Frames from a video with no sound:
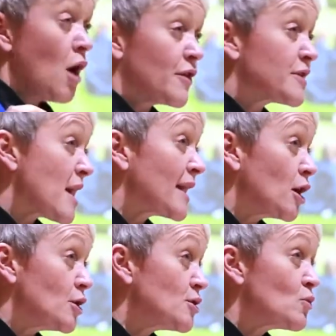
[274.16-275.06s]
The
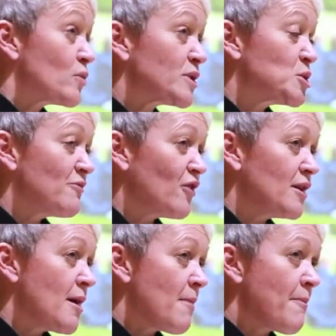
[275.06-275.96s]
second was
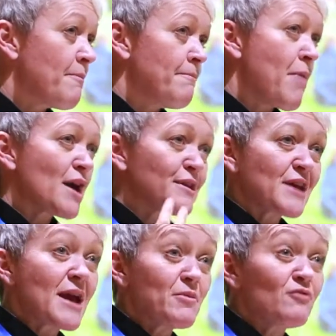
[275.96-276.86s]
driven by a
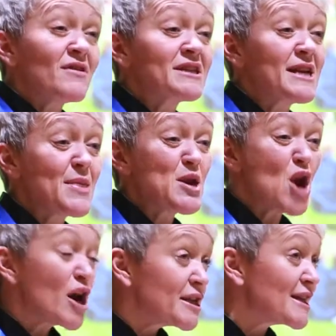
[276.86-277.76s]
statement written in the
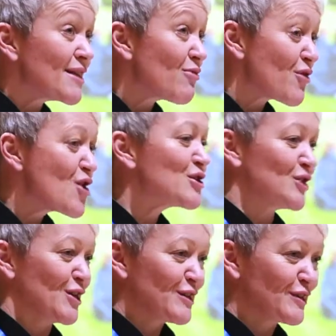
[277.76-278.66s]

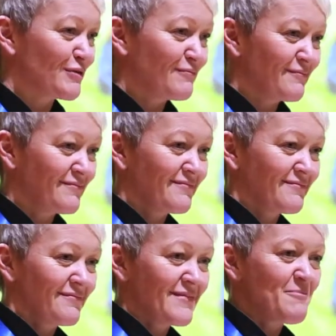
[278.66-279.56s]
1930s
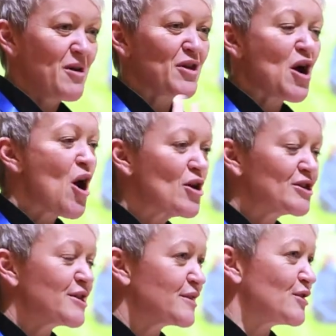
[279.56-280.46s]
by the
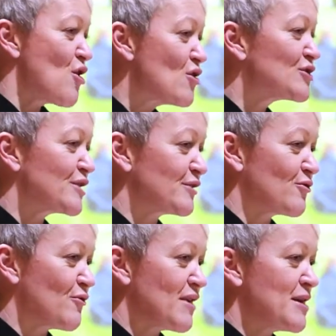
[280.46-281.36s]
artist and art
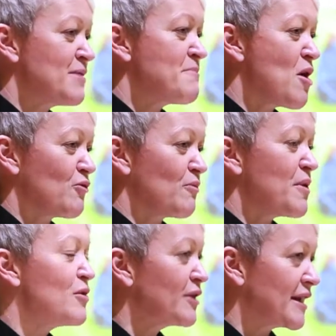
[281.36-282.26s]
historian Margaret
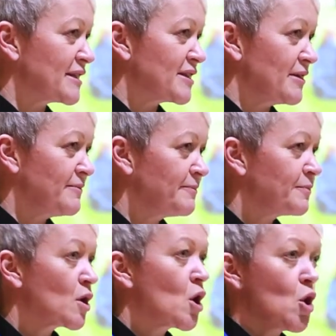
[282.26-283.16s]
Pilkington,
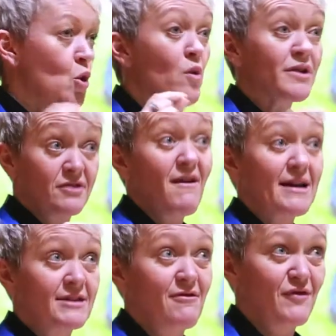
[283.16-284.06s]
who was
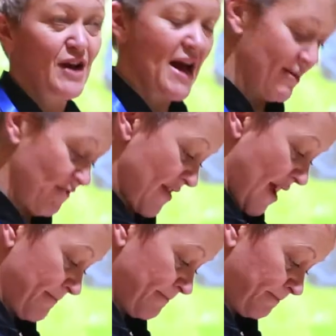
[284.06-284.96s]
director of the gallery
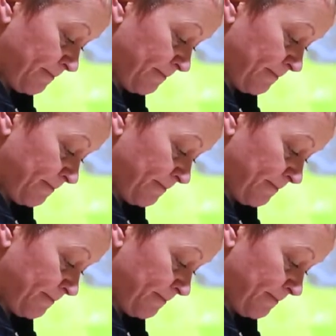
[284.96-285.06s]
then.